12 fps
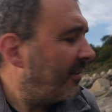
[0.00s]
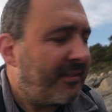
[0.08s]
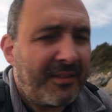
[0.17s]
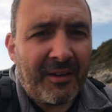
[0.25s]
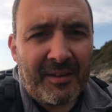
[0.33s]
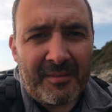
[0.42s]

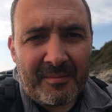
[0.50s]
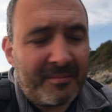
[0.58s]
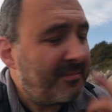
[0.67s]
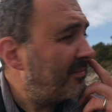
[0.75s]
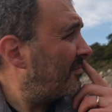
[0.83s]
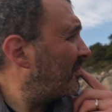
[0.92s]
Now, it
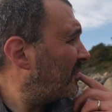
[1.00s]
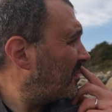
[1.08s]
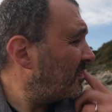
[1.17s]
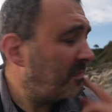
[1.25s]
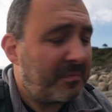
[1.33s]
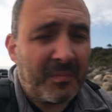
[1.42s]

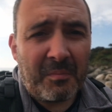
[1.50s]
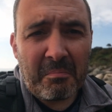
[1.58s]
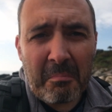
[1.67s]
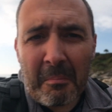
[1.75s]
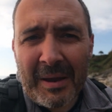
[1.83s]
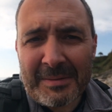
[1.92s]

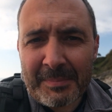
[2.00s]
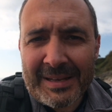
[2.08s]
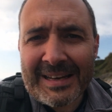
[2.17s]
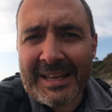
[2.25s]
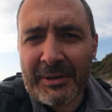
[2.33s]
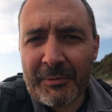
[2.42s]
might be
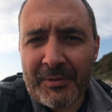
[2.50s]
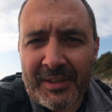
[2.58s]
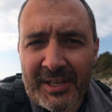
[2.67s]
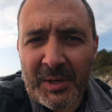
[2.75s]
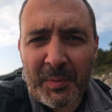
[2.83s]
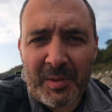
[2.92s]
later in the
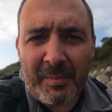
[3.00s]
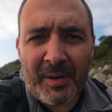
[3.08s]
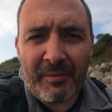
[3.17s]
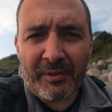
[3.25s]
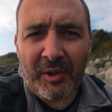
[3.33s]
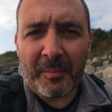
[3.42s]
year with a bit
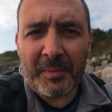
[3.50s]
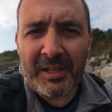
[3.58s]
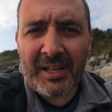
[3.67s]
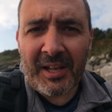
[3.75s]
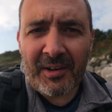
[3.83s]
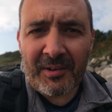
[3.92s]
of autumnal
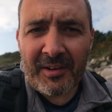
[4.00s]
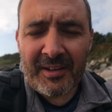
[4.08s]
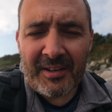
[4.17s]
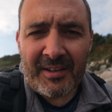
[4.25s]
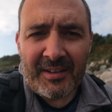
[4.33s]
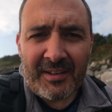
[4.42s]
colour
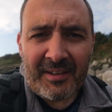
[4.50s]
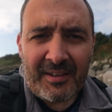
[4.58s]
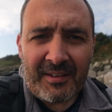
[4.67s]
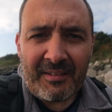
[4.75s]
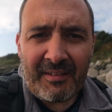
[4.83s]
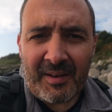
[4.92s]

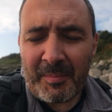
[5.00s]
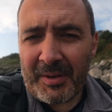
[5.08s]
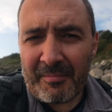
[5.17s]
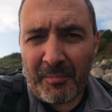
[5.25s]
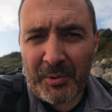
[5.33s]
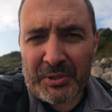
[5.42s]
and a
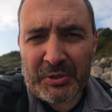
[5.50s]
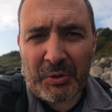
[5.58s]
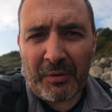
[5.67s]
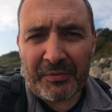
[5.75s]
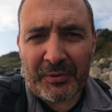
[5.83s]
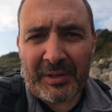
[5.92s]
bit more
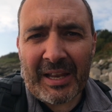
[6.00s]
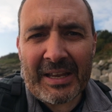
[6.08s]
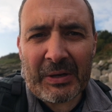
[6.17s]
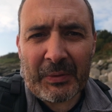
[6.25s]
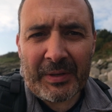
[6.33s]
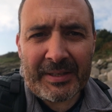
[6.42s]
softer
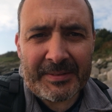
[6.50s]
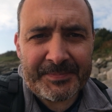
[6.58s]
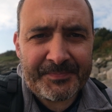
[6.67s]
light on it.